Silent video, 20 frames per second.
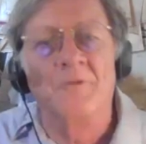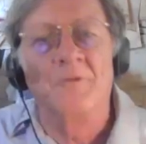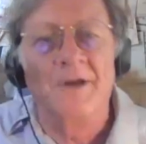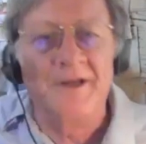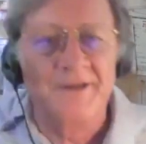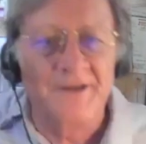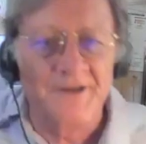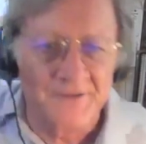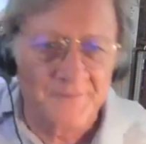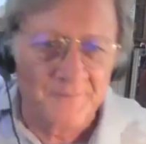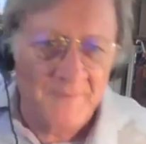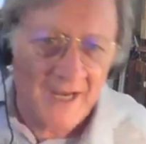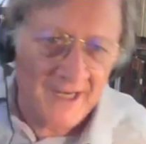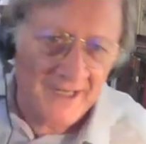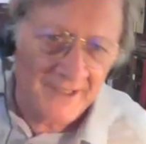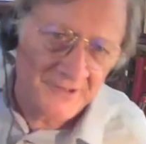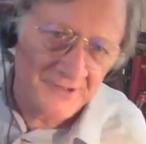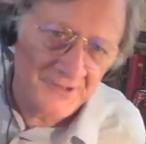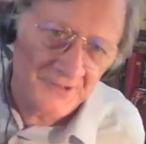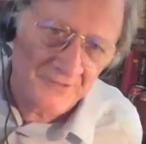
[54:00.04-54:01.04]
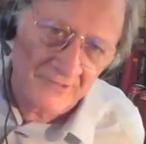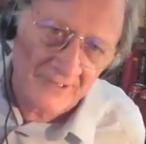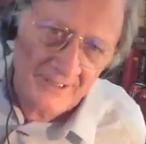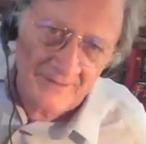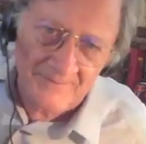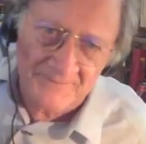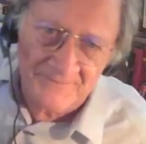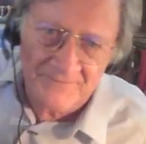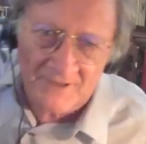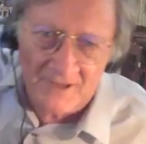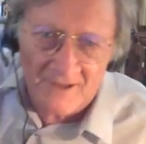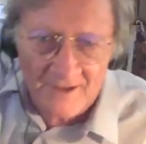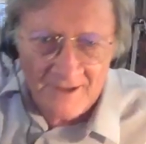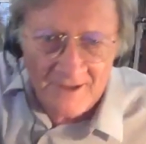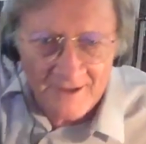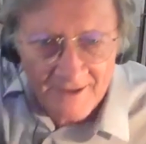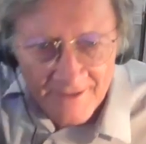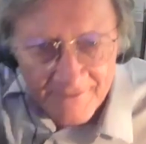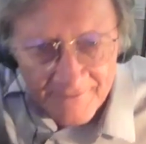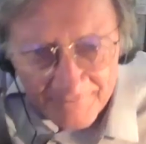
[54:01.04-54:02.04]
read this manuscript.
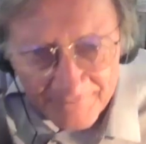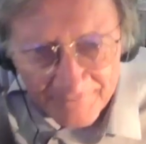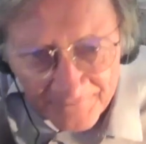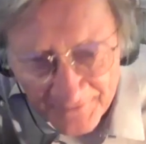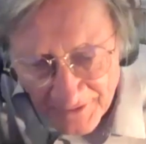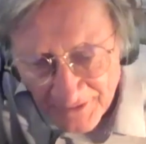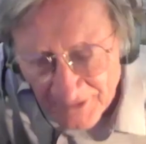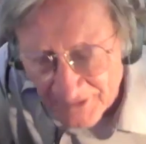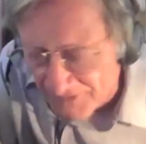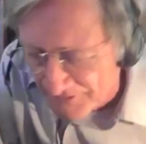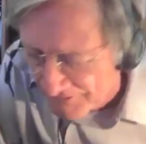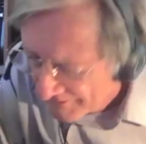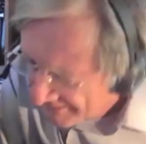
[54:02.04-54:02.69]
Uh, Phil,